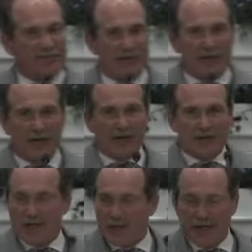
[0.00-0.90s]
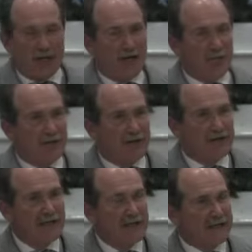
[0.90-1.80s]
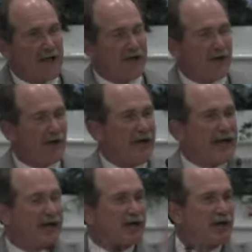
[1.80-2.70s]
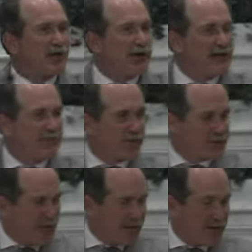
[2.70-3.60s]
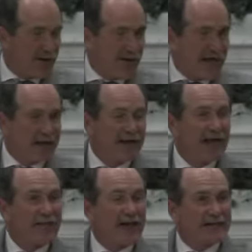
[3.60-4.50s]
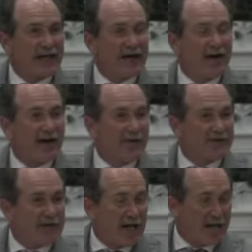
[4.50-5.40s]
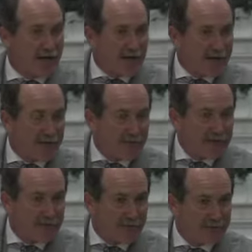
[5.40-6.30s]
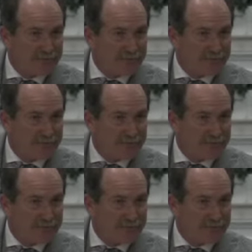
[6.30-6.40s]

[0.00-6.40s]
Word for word: from the dealership in Columbia, South Carolina to Greenville, South Carolina. That's how Harold Sightler got to Greenville